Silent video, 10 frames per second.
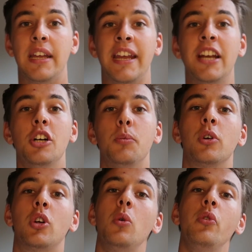Here
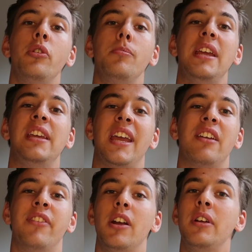we're going to make
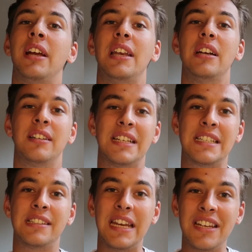a very clear
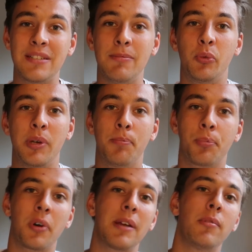distinction between
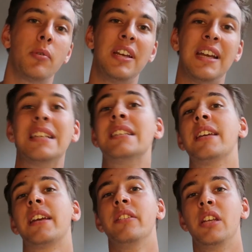primary and
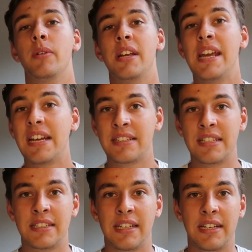secondary
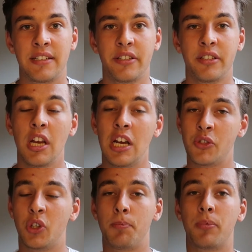exercises.
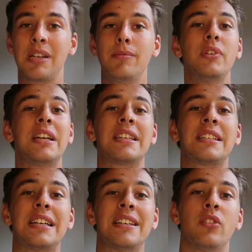So the primary
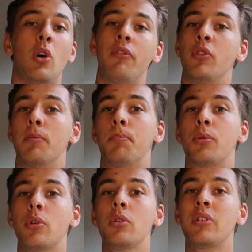exercises of your
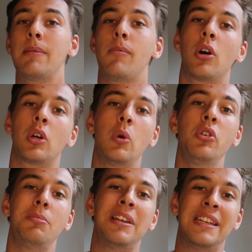program are
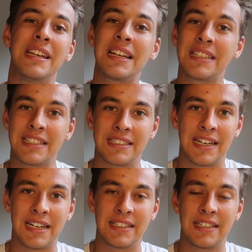going to be the
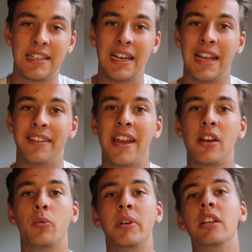exercises that
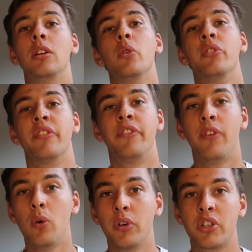you're really going to
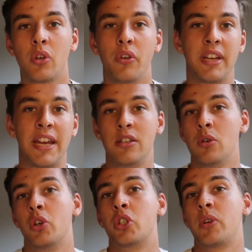focus on in
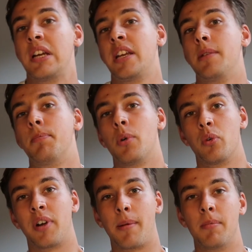your training
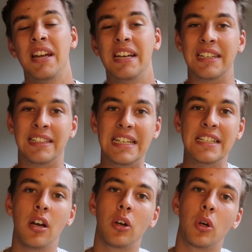program.
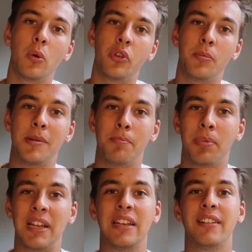These are going to be
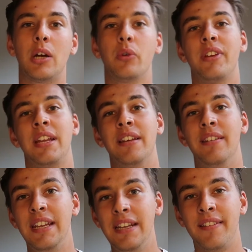planned out in
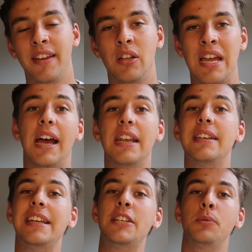detail,
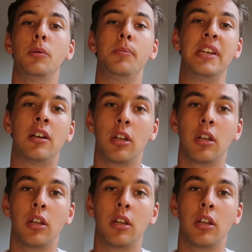and these will be